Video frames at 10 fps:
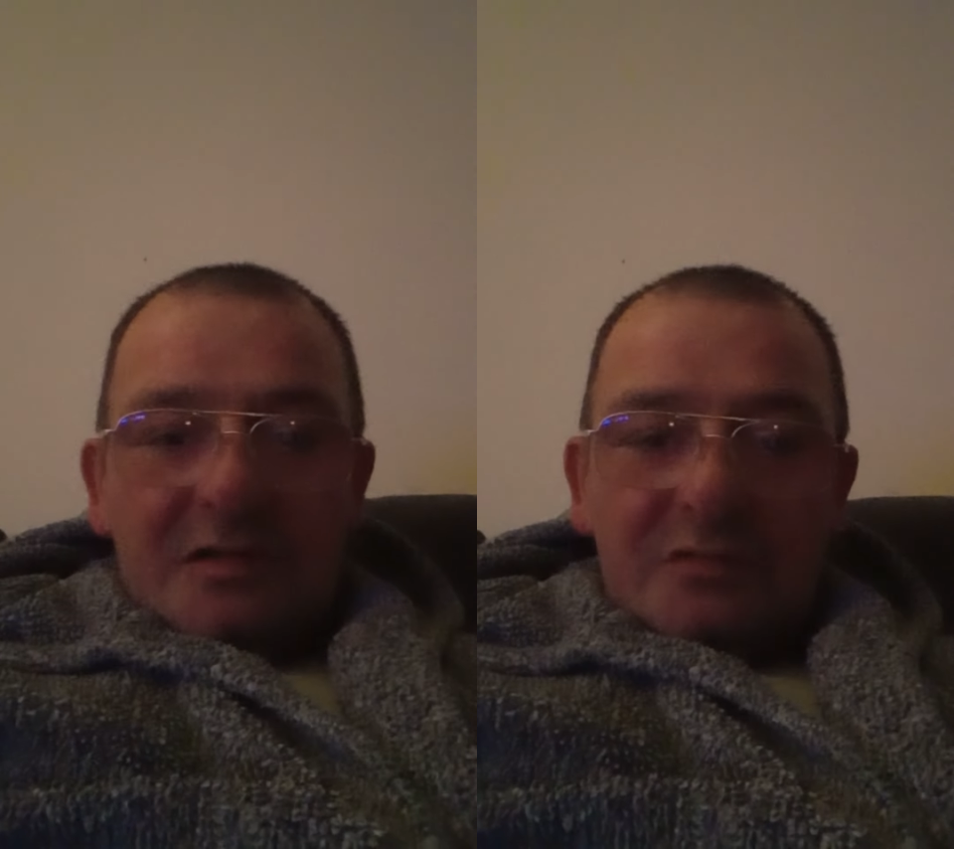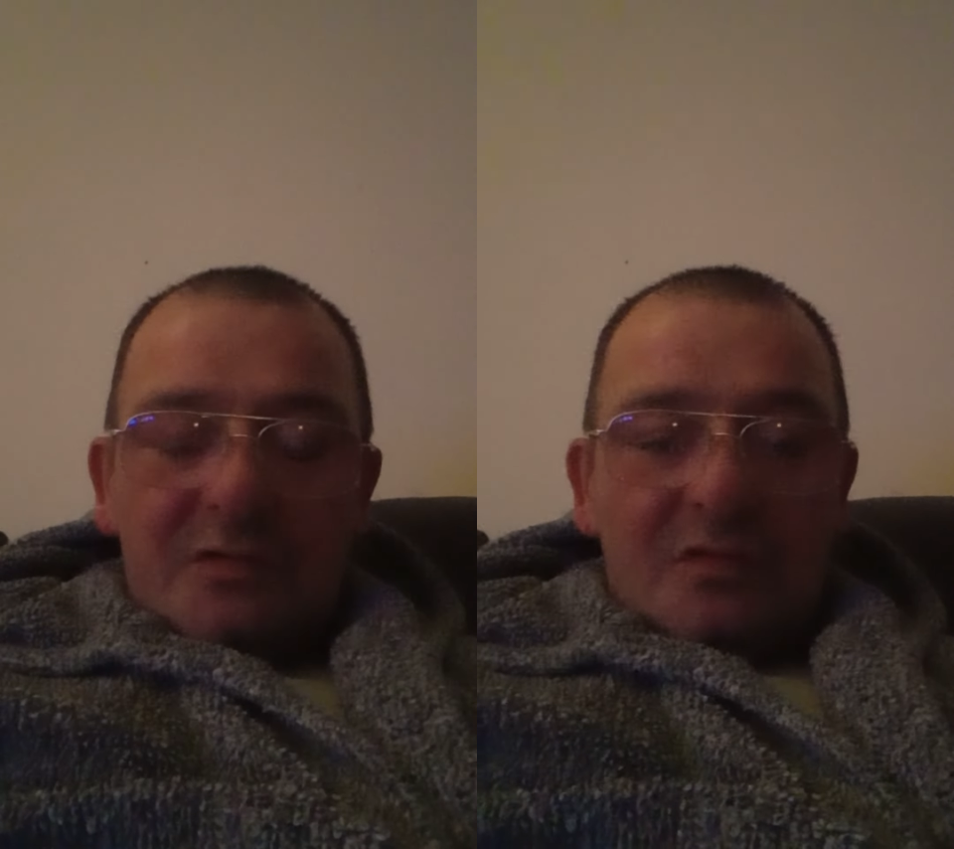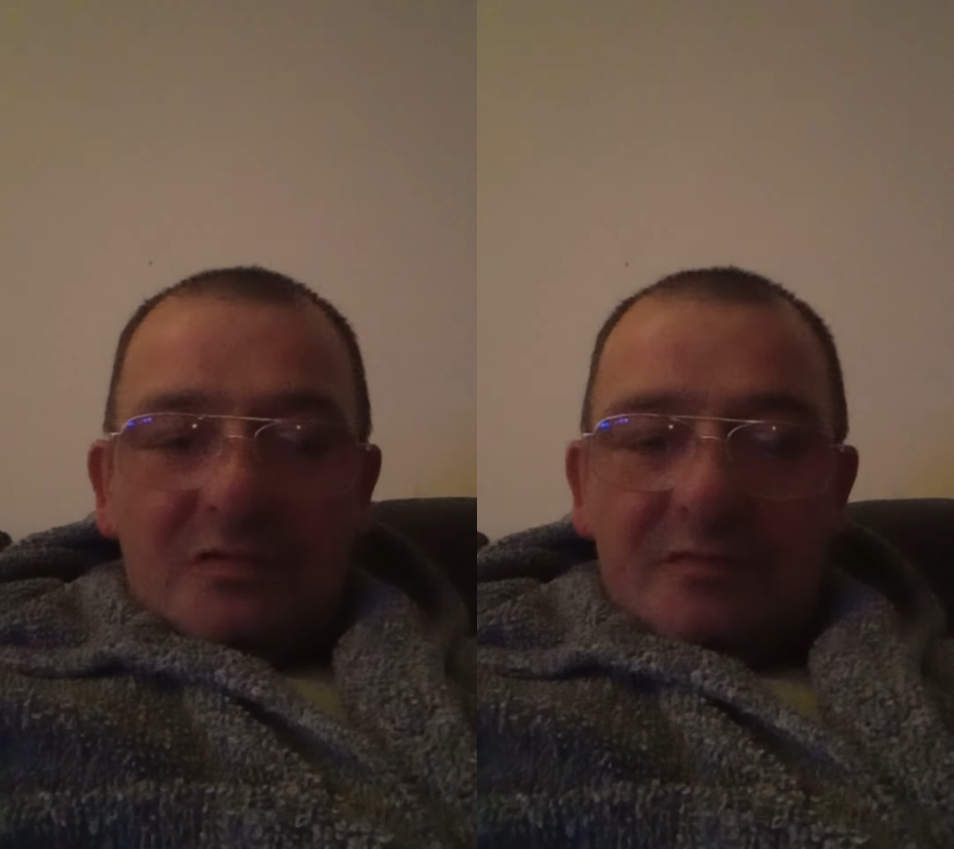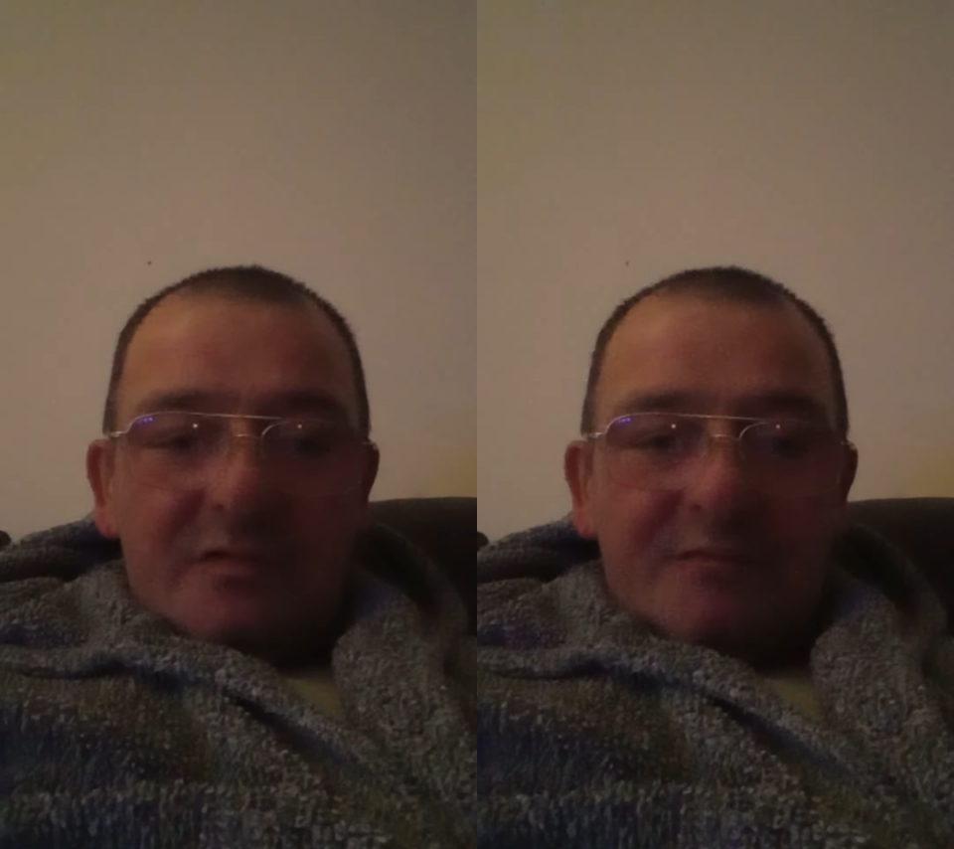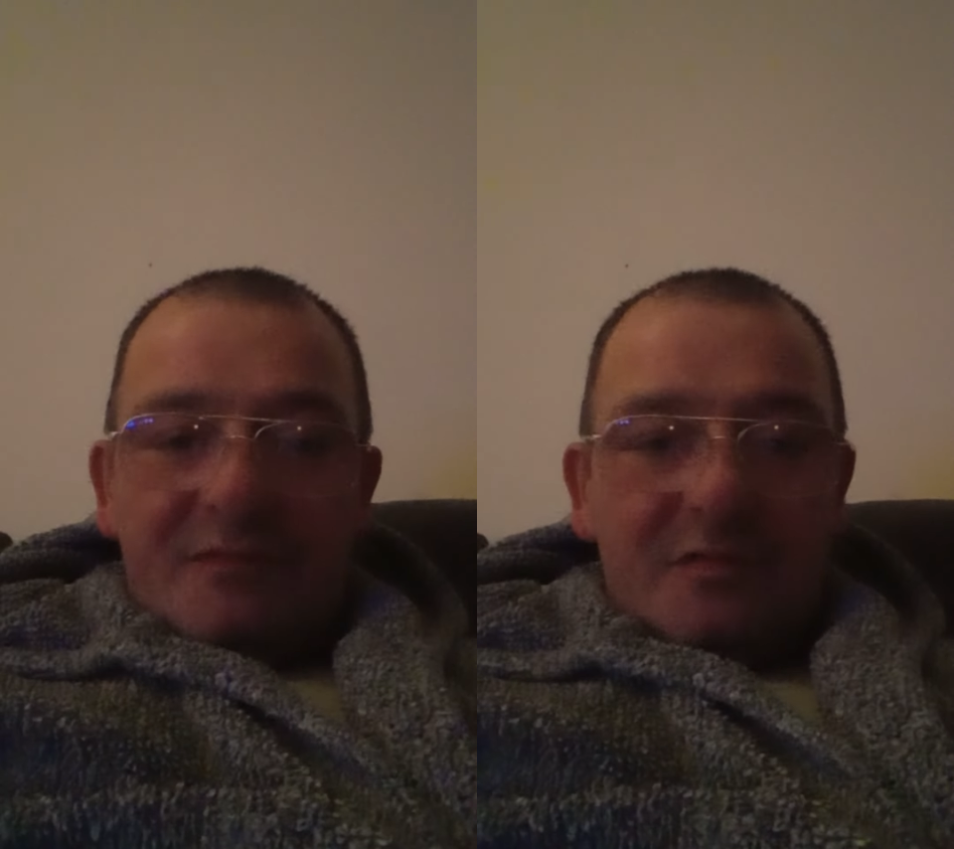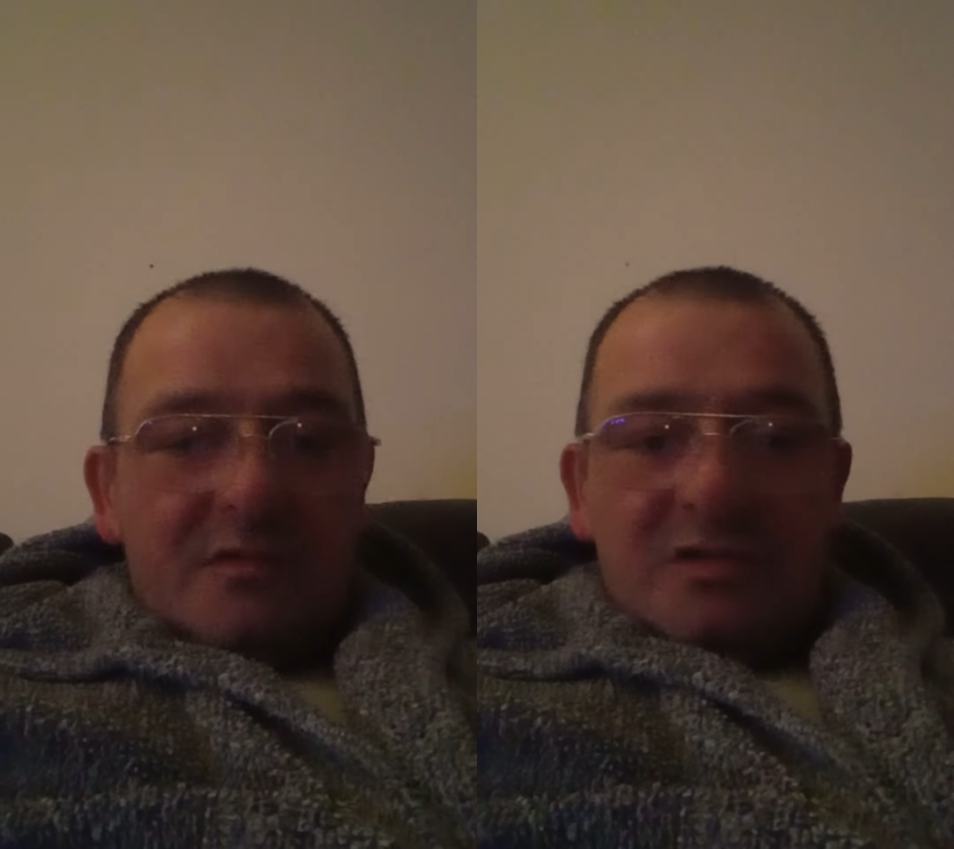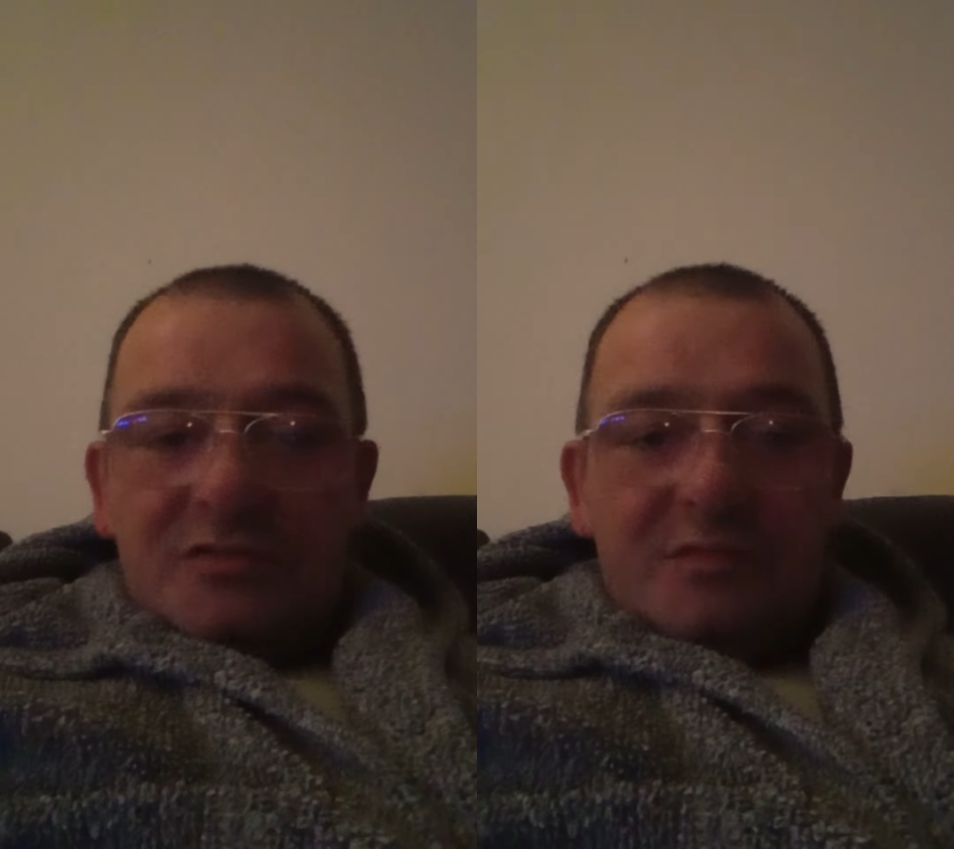Don't know if he's